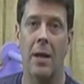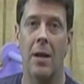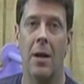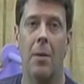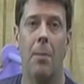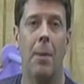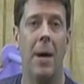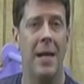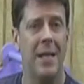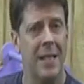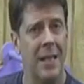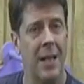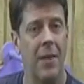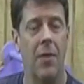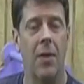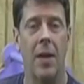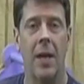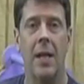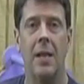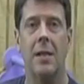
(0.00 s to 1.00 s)
You know, basic
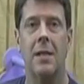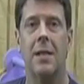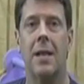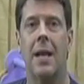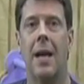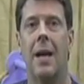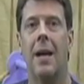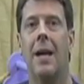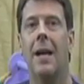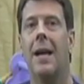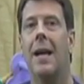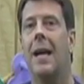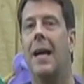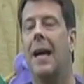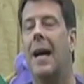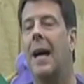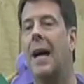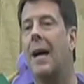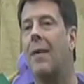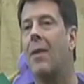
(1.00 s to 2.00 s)
things that
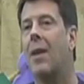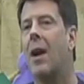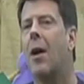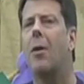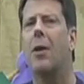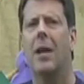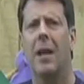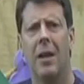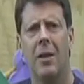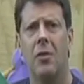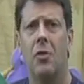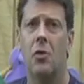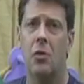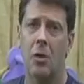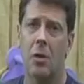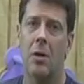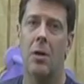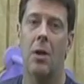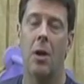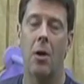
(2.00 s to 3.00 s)
our kids
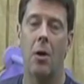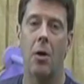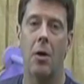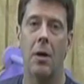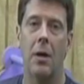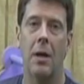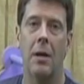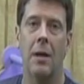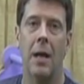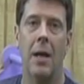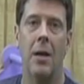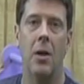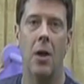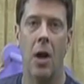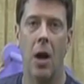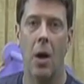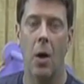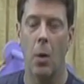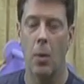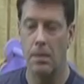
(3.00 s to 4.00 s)
should learn and
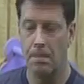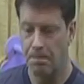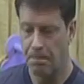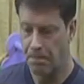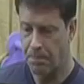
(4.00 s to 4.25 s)
know.